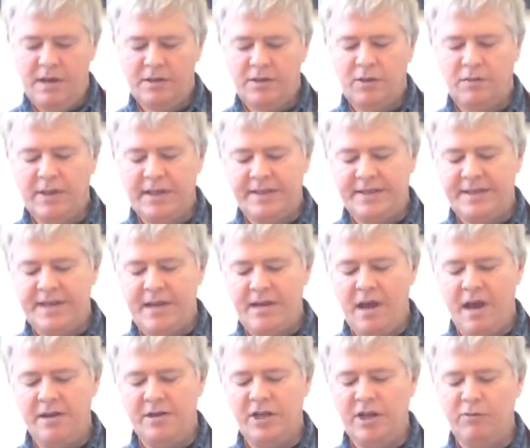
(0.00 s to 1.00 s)
So let's see,
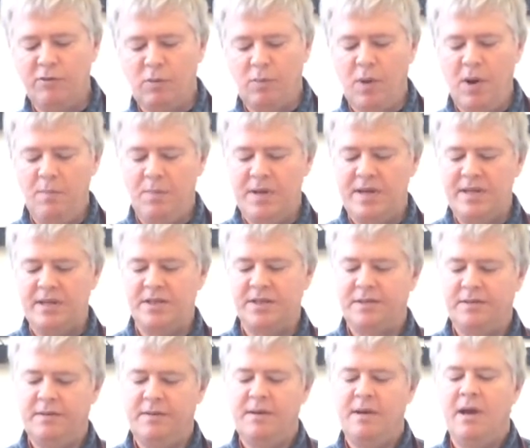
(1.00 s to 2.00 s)
a general
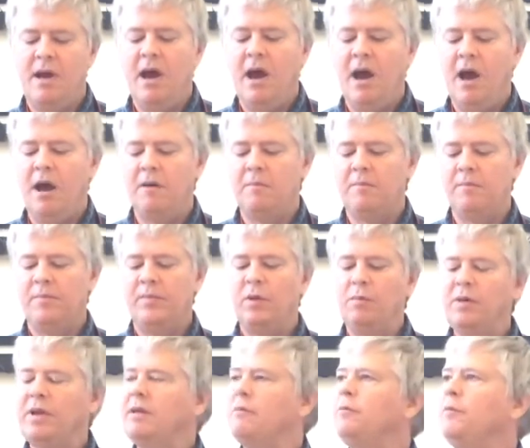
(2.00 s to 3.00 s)
purpose.
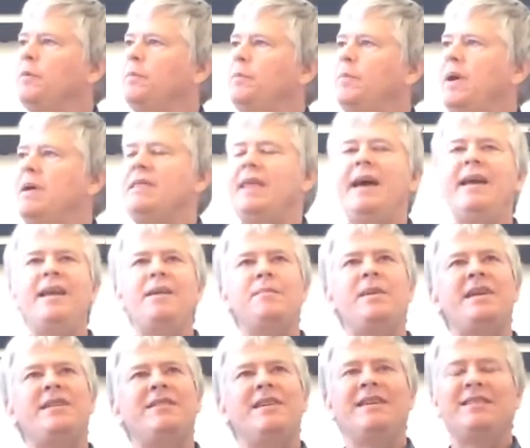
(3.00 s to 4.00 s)
Well, by that I
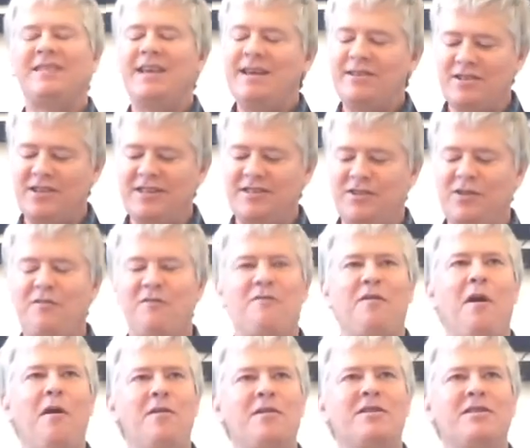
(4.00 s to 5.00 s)
mean it's actually sort
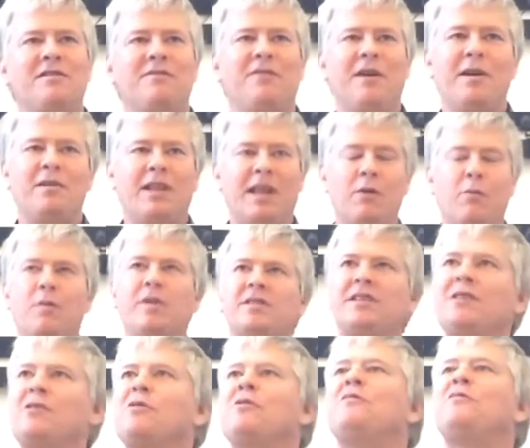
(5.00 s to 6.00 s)
of hard to define, like,
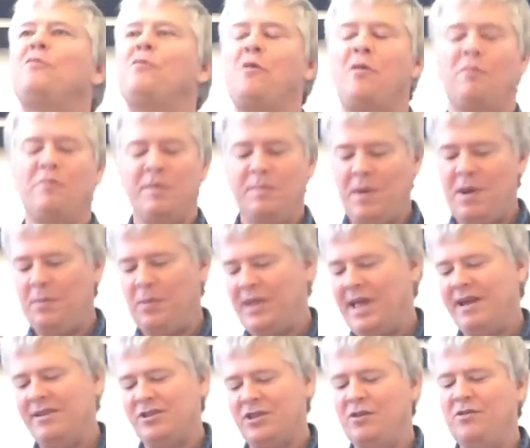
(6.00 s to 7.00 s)
what's it good for when people
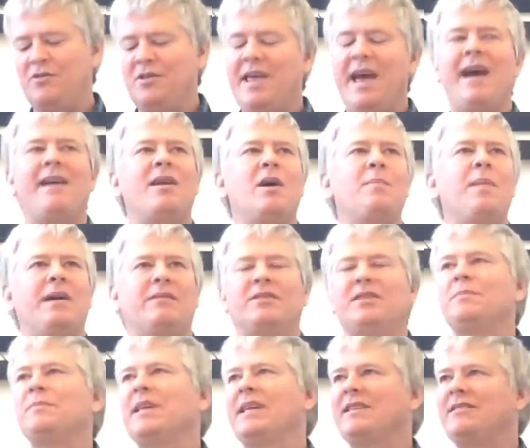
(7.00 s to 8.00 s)
ask you that about
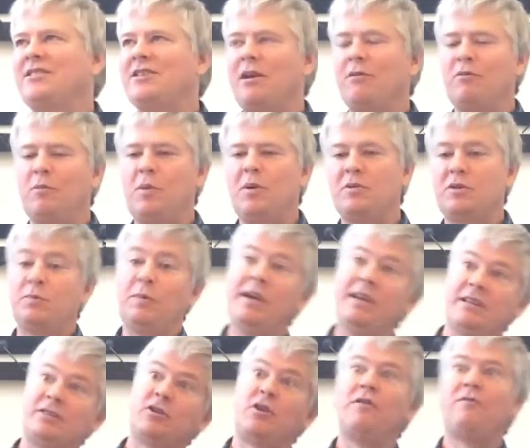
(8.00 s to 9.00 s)
something that's general purpose.
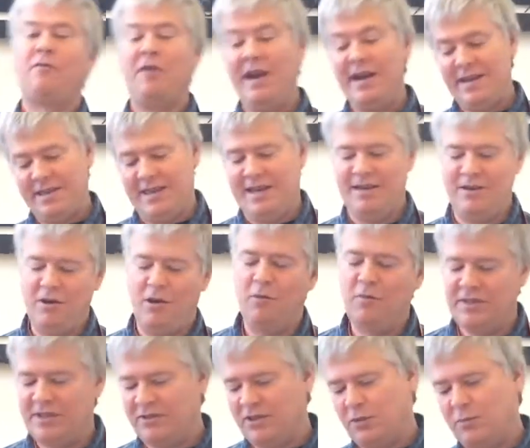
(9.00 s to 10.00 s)
Well, it's good for anything.
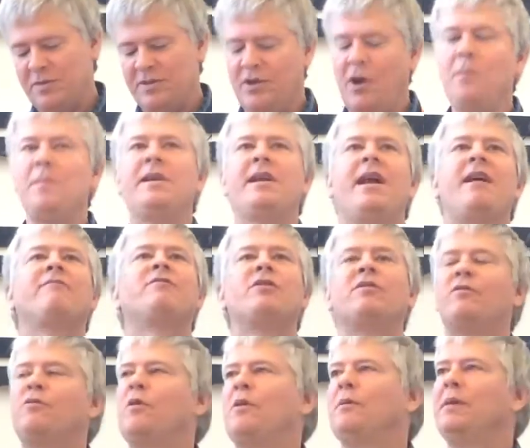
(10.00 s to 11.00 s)
What's a Swiss Army knife
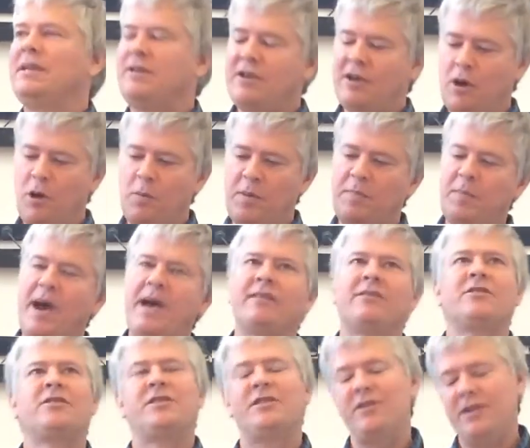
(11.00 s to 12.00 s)
good for? Well, you can open
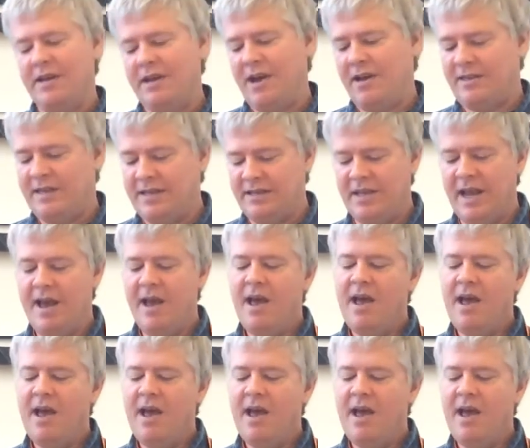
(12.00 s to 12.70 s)
bottles and you can cut things.